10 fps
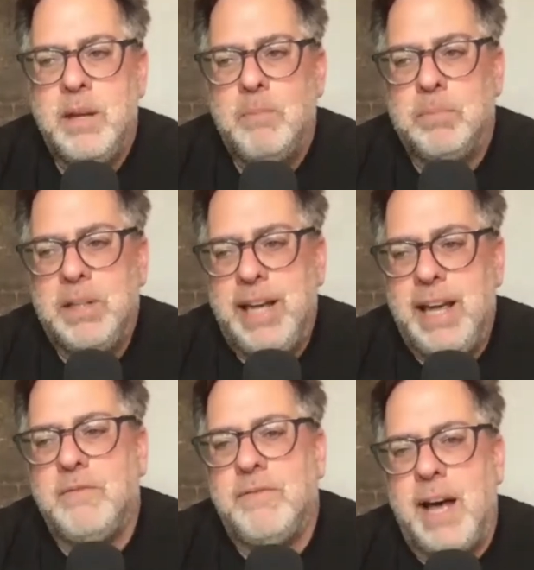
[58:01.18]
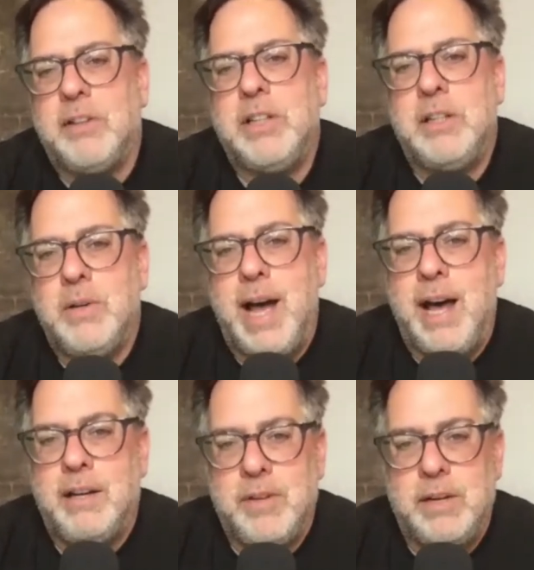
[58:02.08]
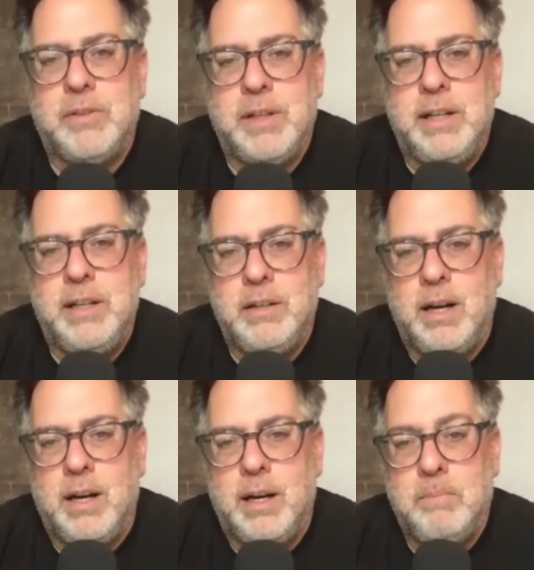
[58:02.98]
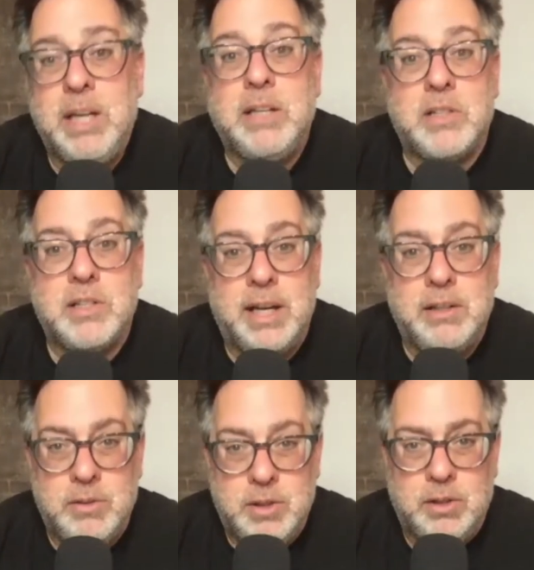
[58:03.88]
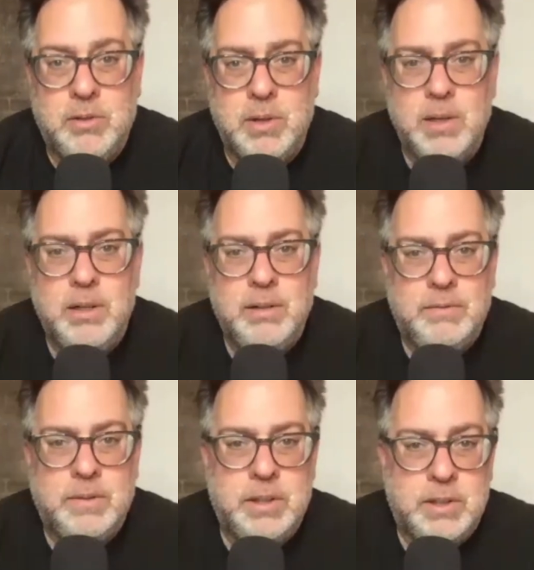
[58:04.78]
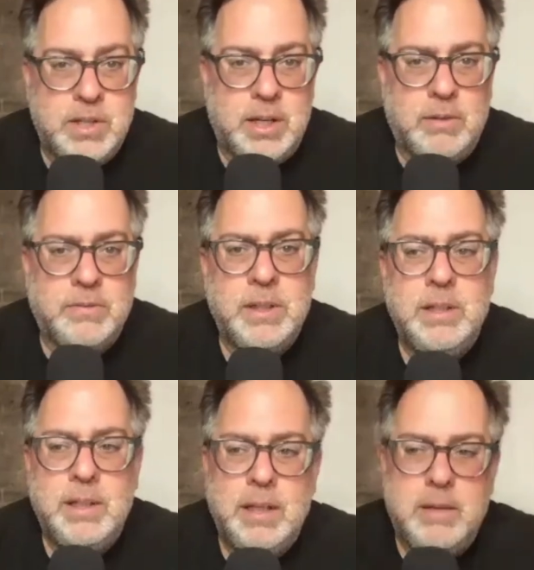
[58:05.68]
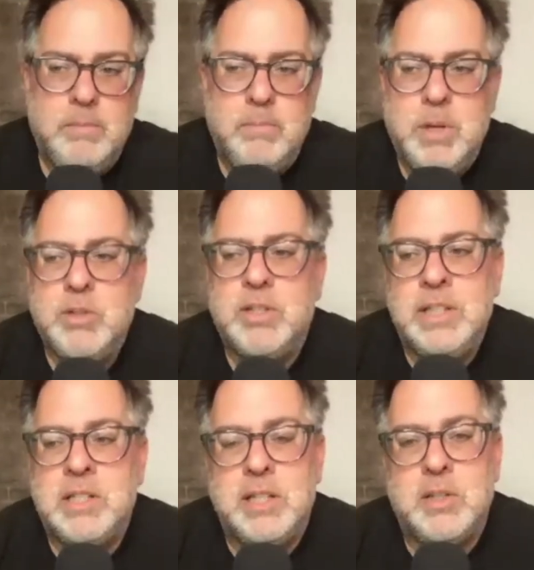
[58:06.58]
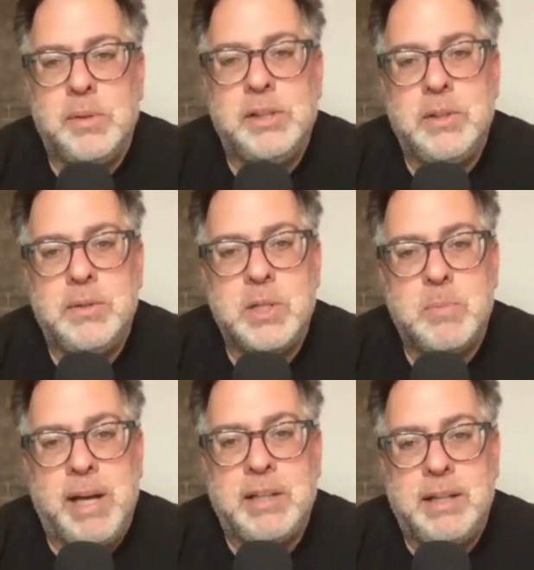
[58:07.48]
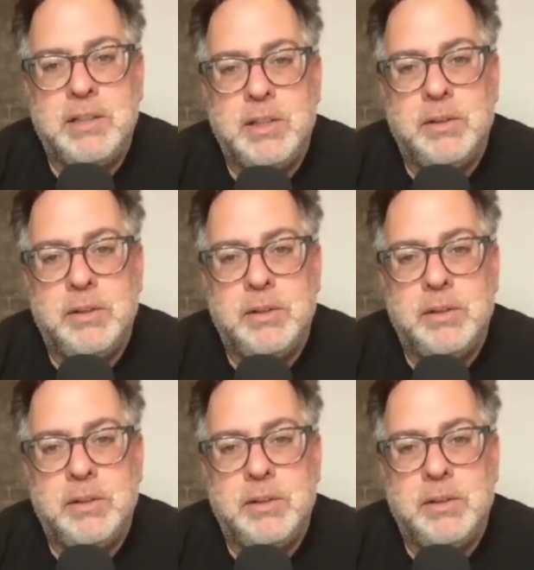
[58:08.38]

get value out of every pitch that you do for yourself. Most VCs really respect that too.